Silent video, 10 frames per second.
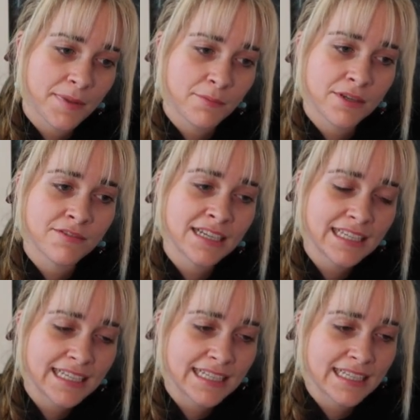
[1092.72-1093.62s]
but we
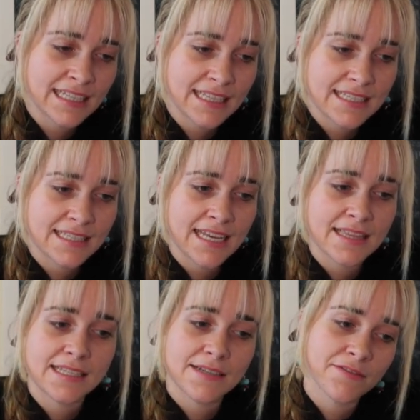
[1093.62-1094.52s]
really clearly see
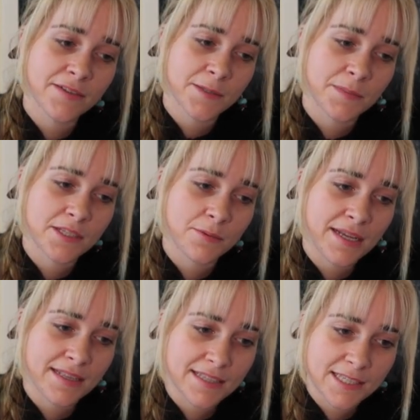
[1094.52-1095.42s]
the difference
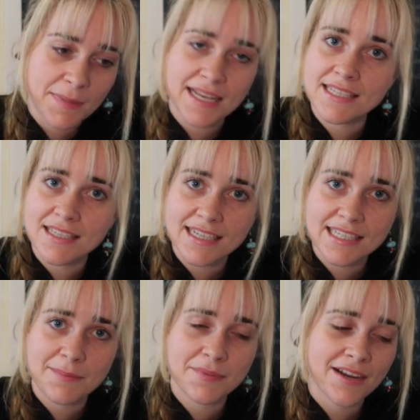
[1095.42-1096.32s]
between space-like
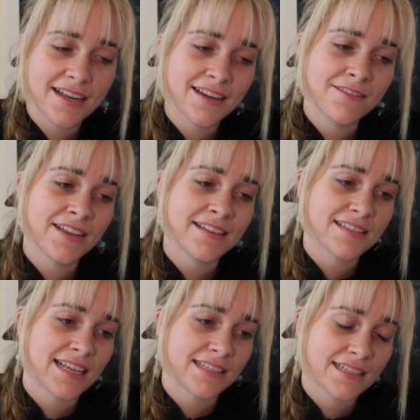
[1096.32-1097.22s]
separated
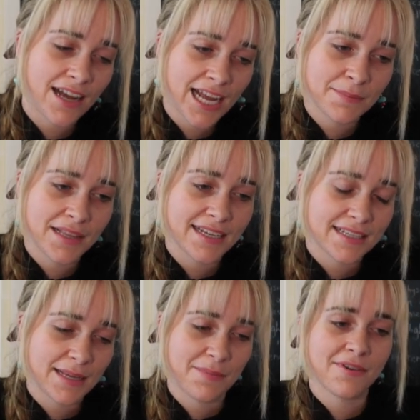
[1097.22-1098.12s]
events and
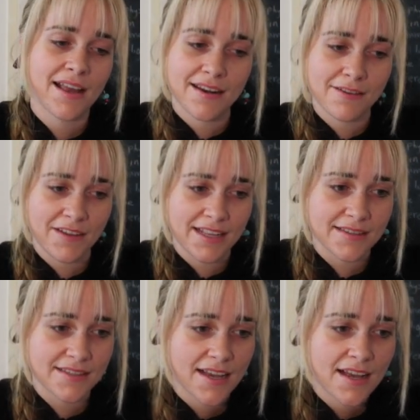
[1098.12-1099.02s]
time-like separated
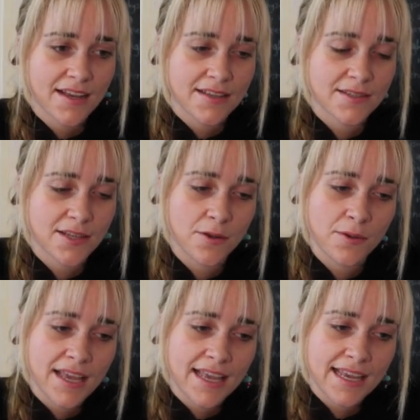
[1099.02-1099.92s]
events.
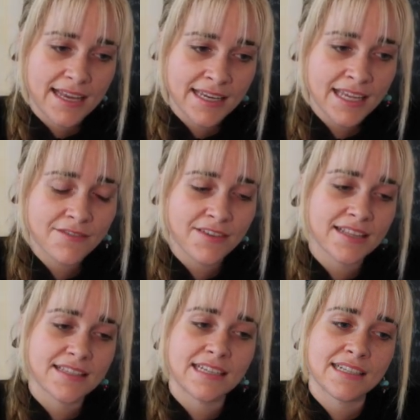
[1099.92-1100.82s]
So any
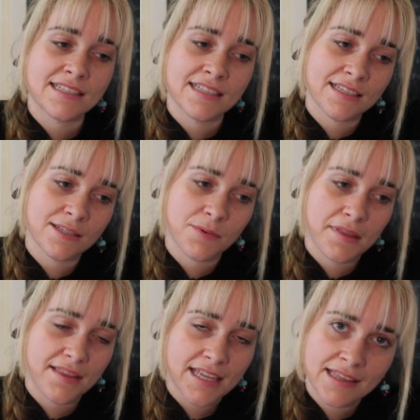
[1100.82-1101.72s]
events that exist
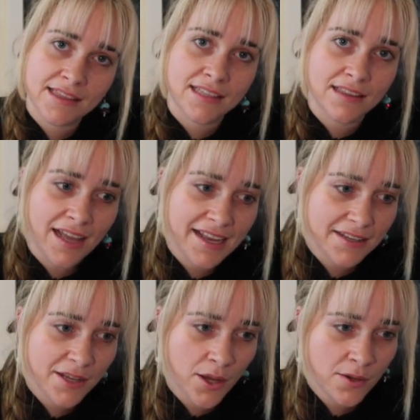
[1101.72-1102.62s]
within the
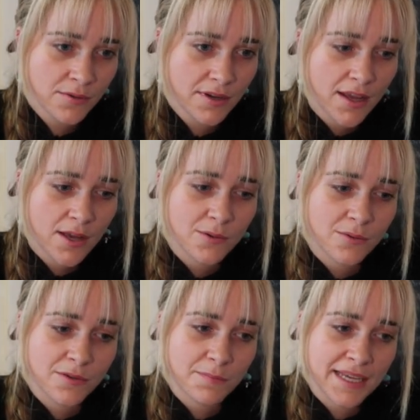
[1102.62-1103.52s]
light cone
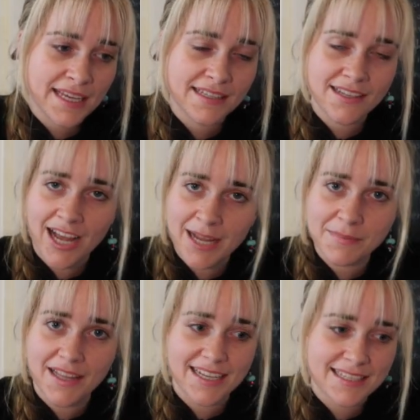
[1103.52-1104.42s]
would be
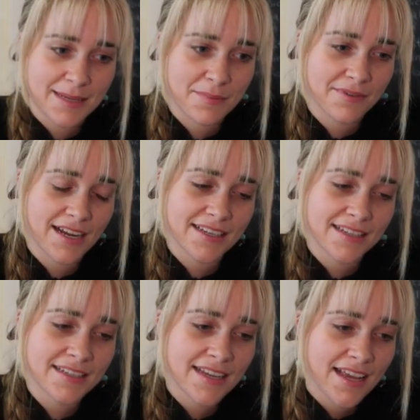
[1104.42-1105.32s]
time-like
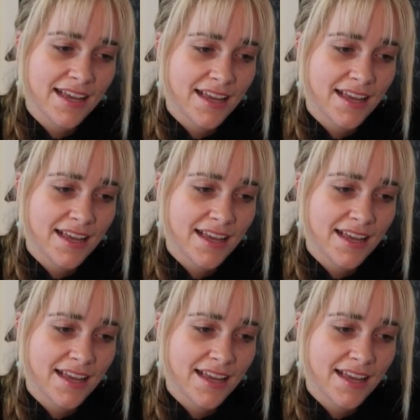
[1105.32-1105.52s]
separated.